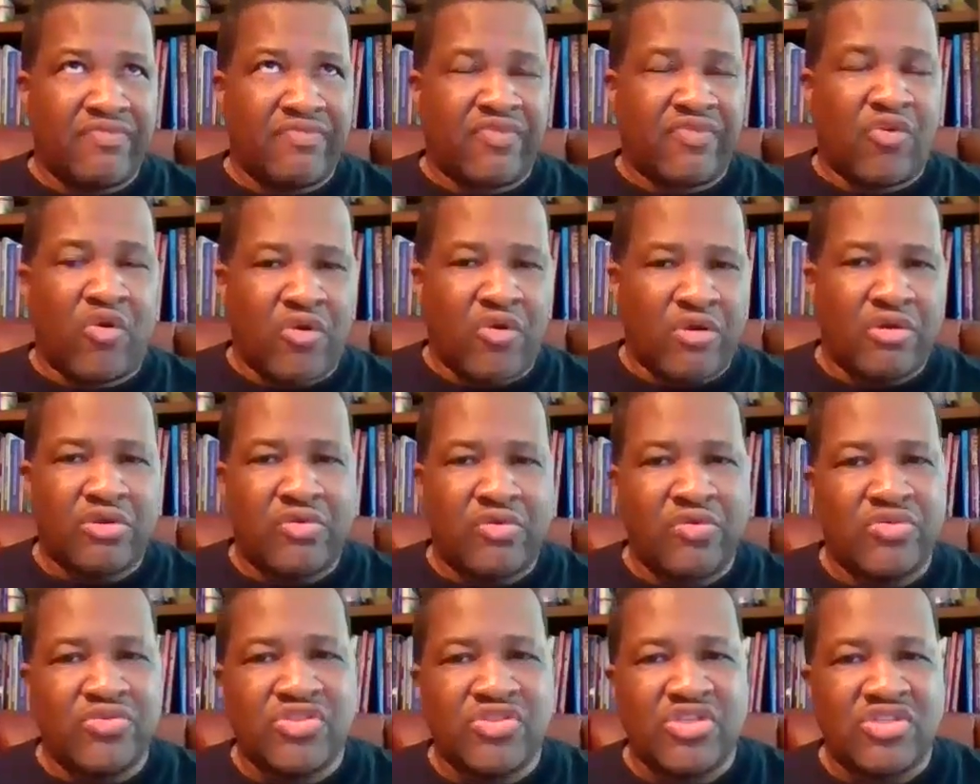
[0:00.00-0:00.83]
4
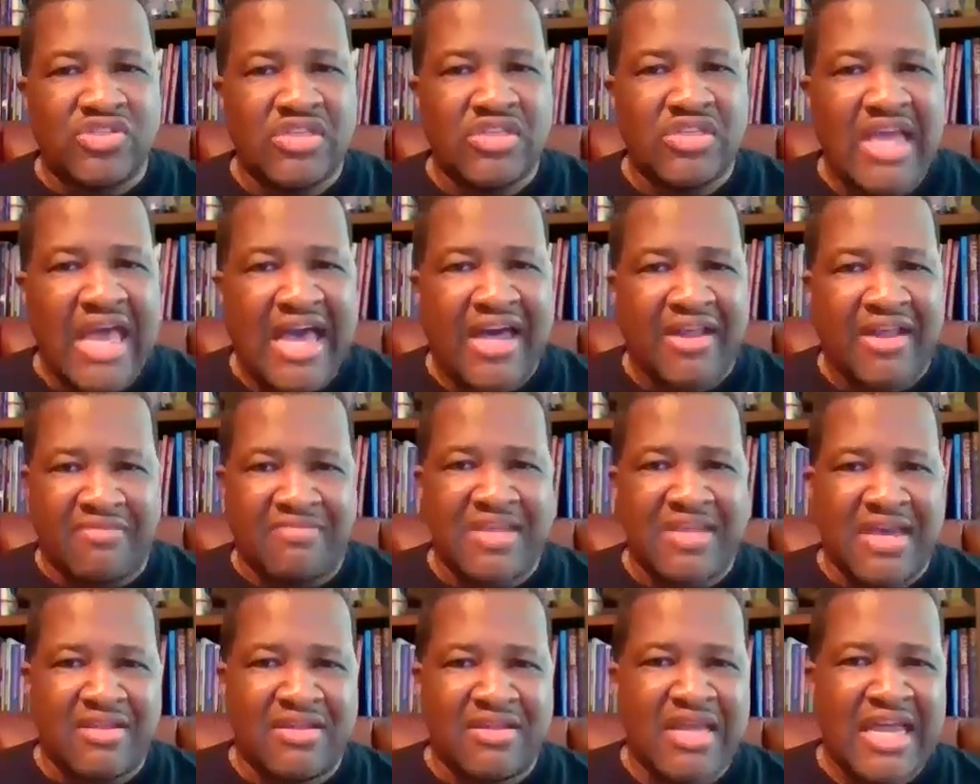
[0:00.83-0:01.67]
cruises out
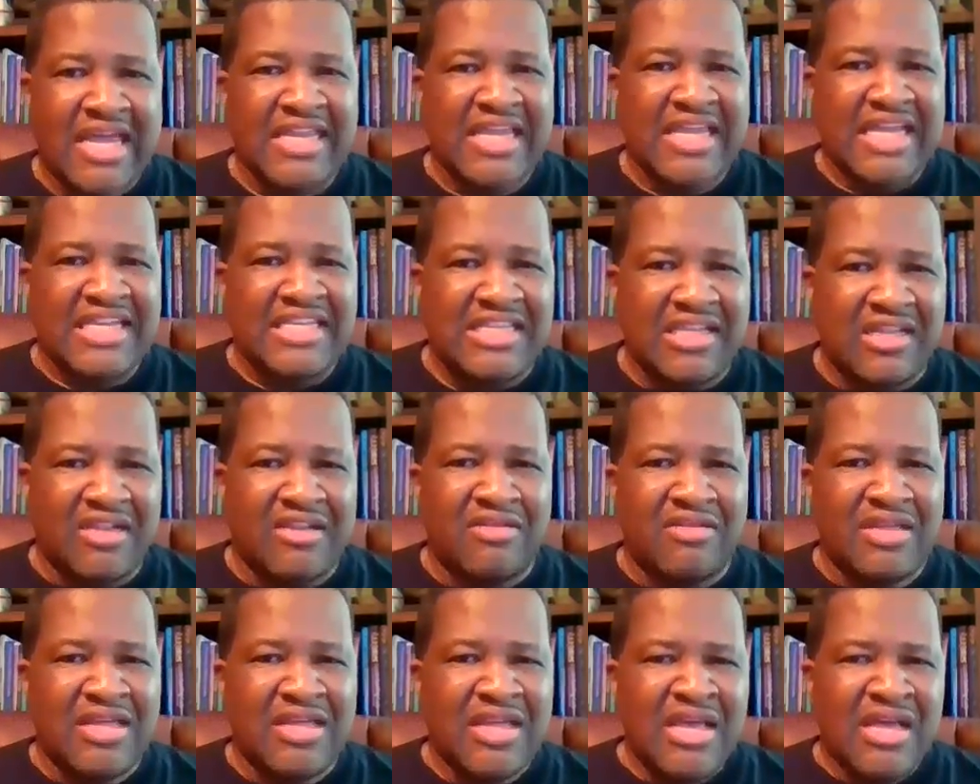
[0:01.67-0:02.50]
of that. And I
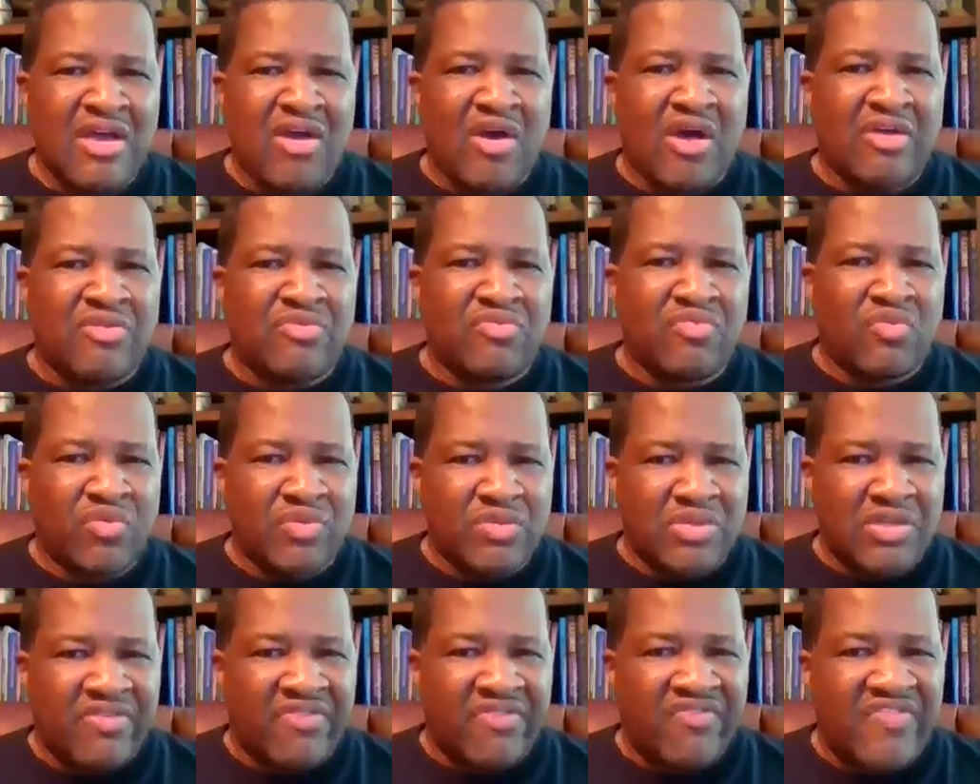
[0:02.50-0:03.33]
did it
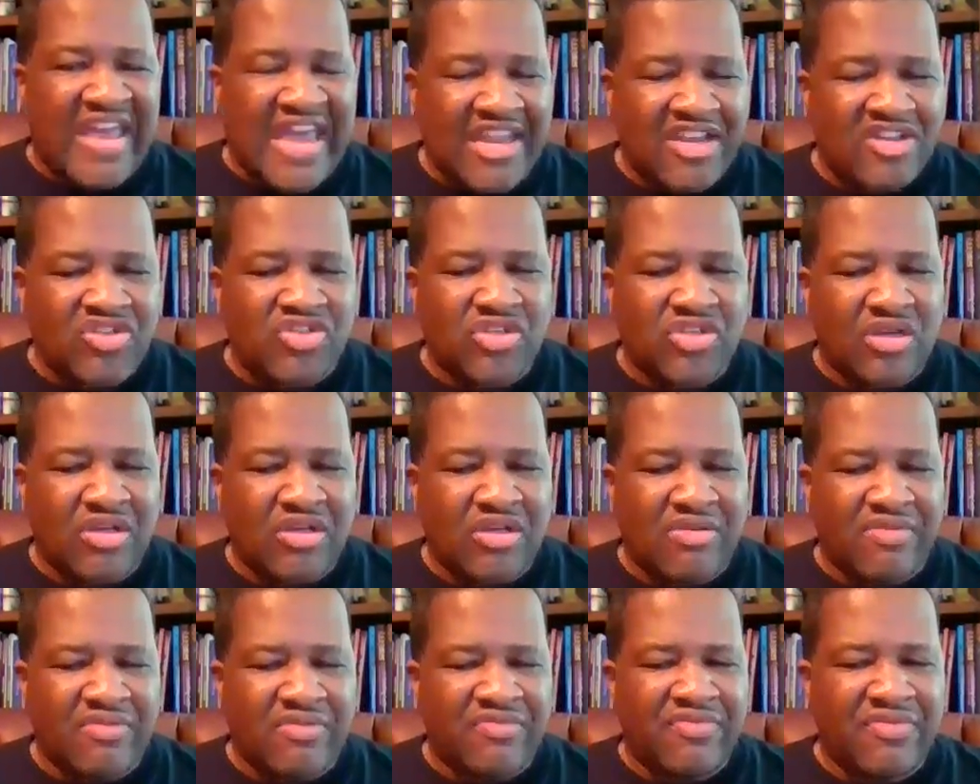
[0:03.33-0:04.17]
with the advantage
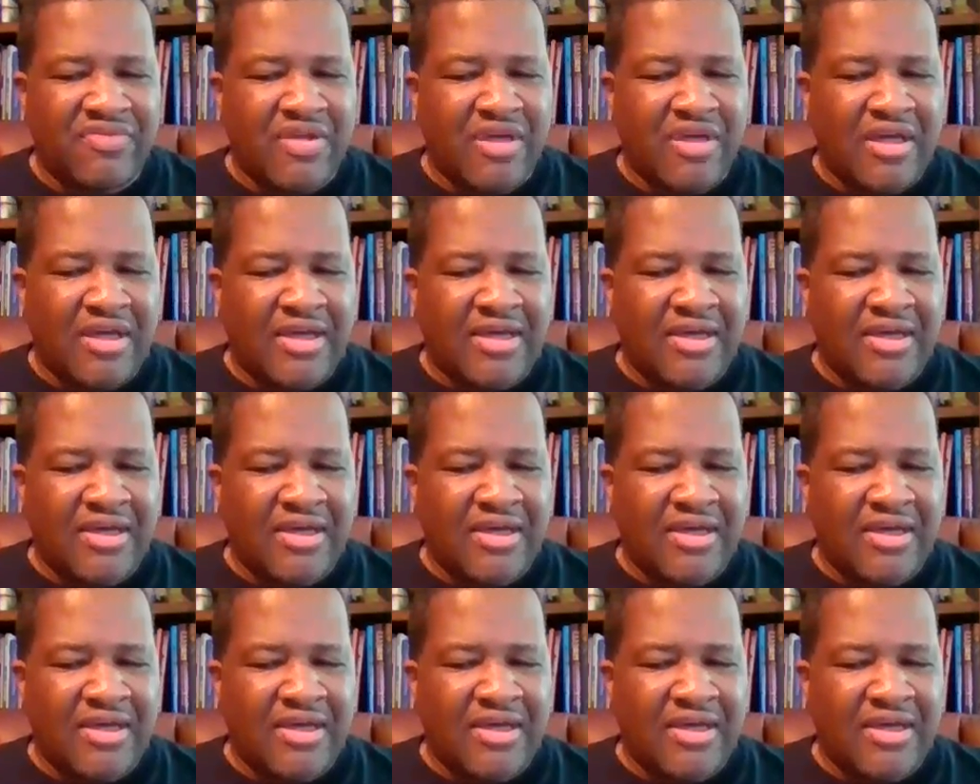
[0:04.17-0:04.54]
of